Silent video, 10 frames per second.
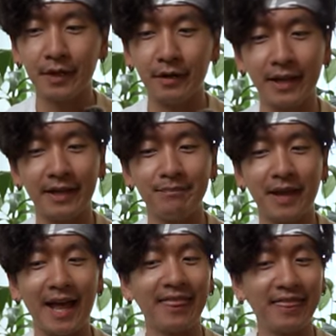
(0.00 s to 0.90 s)
Okay,
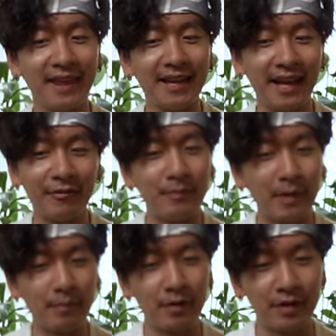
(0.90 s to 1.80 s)
I think I
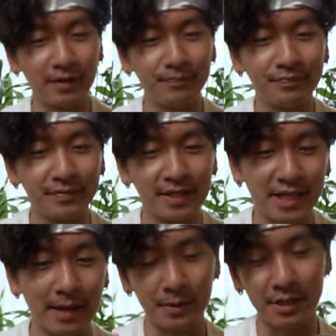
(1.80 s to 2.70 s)
remember the
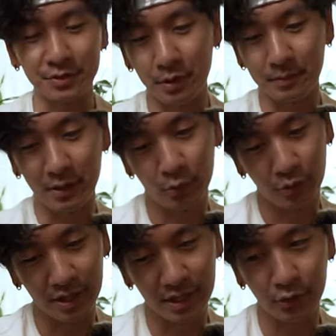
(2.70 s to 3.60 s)
Japanese one being
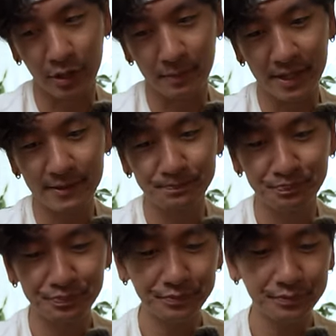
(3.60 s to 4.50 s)
really creamy.
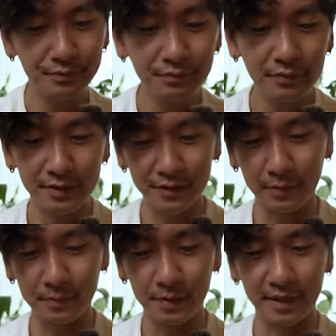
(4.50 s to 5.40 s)
So
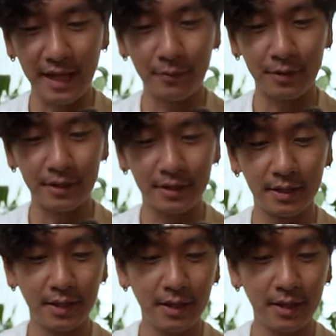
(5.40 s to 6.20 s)
I'm gonna put that one